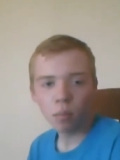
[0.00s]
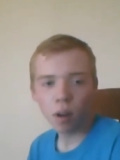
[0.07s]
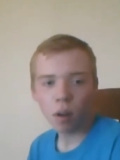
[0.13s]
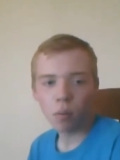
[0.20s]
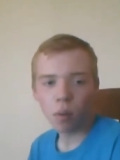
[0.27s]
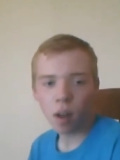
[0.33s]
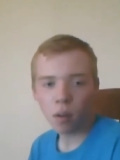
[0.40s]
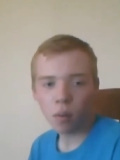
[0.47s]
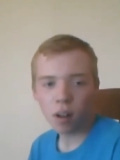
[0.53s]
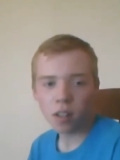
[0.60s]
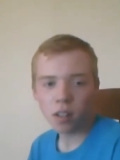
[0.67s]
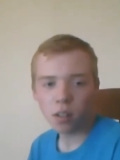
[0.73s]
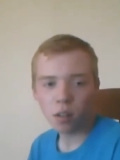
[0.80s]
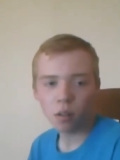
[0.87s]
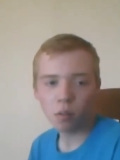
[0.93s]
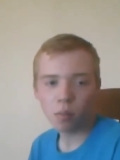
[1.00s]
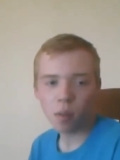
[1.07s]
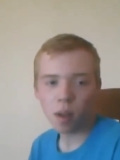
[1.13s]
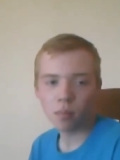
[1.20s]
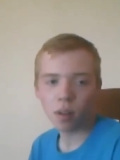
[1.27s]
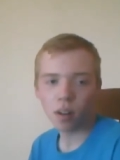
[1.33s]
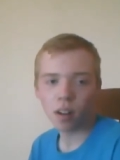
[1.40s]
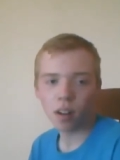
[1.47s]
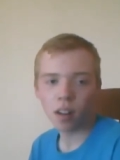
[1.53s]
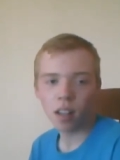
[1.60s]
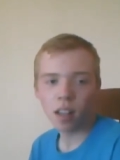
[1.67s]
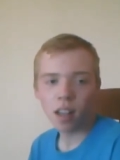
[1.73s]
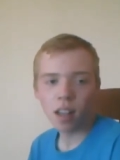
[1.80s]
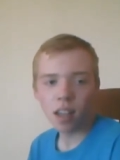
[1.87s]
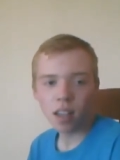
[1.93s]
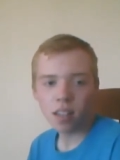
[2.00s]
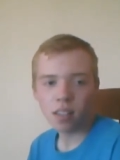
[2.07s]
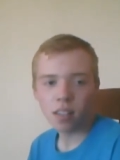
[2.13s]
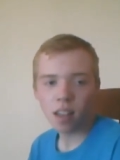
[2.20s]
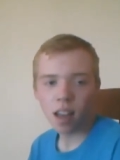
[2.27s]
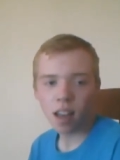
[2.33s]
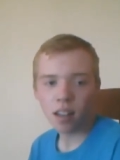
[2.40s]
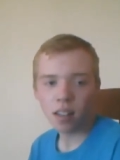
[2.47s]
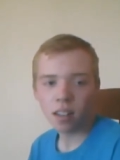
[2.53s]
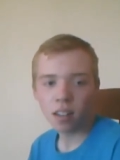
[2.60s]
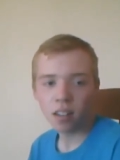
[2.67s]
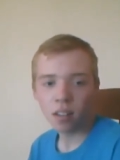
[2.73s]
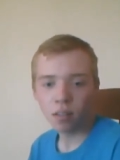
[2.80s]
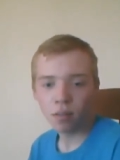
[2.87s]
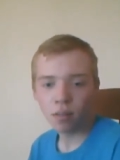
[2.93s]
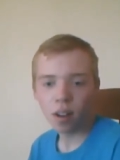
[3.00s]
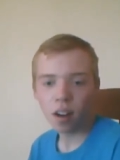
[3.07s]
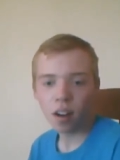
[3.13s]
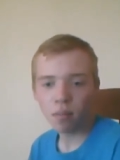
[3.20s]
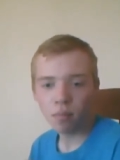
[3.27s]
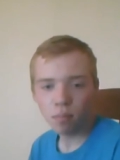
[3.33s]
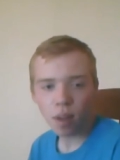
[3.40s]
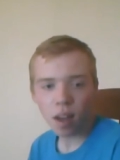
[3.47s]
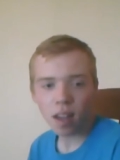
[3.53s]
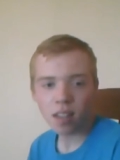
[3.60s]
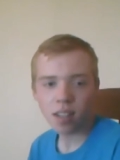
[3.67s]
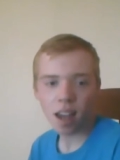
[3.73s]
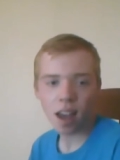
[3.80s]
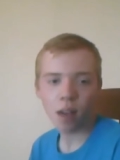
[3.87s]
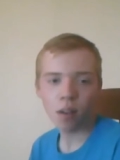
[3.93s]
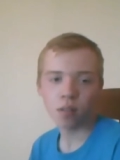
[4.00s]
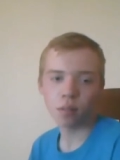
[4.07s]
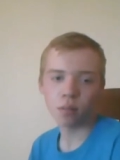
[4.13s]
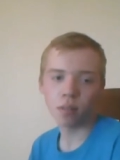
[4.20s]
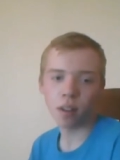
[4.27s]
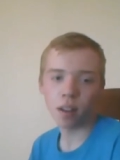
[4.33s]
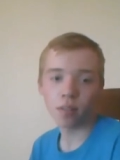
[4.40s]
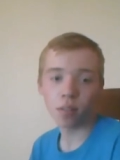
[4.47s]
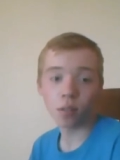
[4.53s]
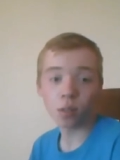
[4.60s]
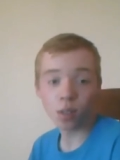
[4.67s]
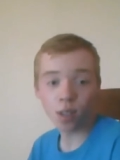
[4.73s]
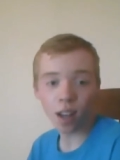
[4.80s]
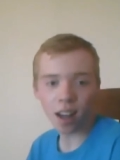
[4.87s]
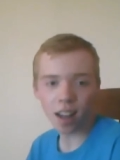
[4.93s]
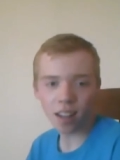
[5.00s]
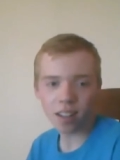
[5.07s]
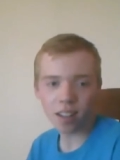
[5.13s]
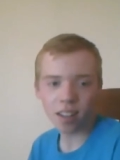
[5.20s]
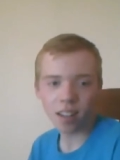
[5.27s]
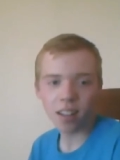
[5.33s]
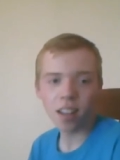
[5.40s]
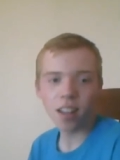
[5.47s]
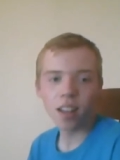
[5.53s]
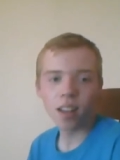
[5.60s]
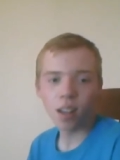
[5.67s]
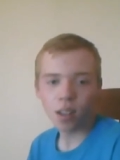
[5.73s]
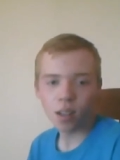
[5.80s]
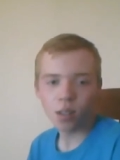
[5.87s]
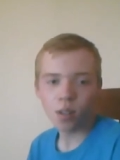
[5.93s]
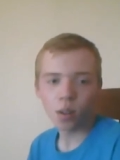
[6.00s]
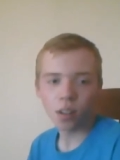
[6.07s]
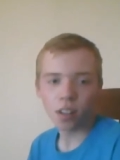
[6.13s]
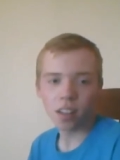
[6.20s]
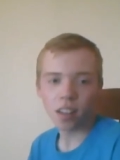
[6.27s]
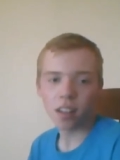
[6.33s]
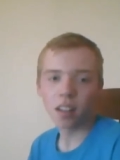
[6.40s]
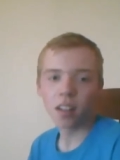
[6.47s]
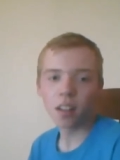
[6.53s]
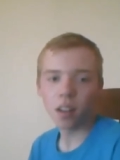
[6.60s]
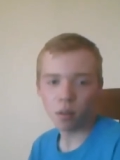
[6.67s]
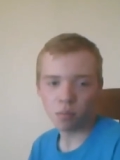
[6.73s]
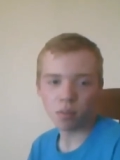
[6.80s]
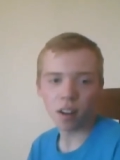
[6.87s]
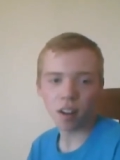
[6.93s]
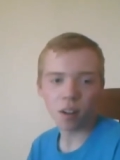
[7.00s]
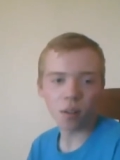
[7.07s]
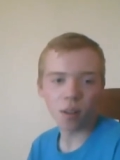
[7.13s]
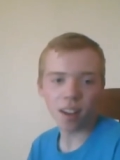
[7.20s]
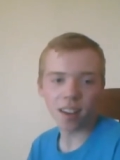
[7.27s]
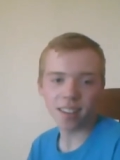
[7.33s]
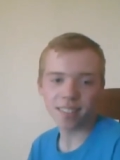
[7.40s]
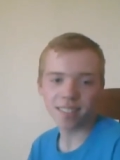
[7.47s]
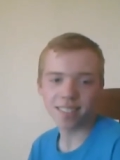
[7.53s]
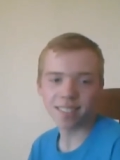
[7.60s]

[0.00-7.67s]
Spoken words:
But what I want you to remember is that the very best house of refuge, God, is only a prayer away.